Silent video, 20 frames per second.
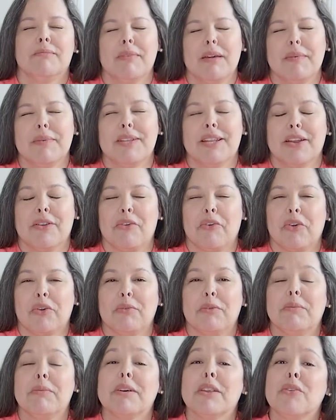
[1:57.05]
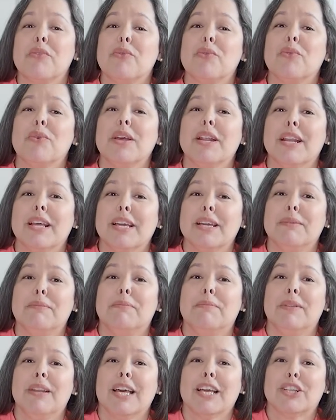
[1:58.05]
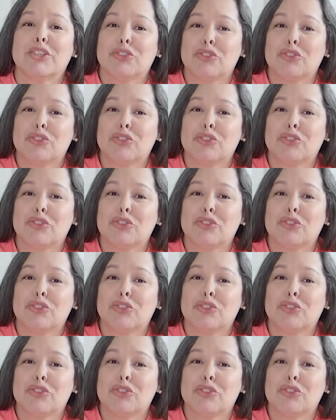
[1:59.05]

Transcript: maybe not horrible, but a really like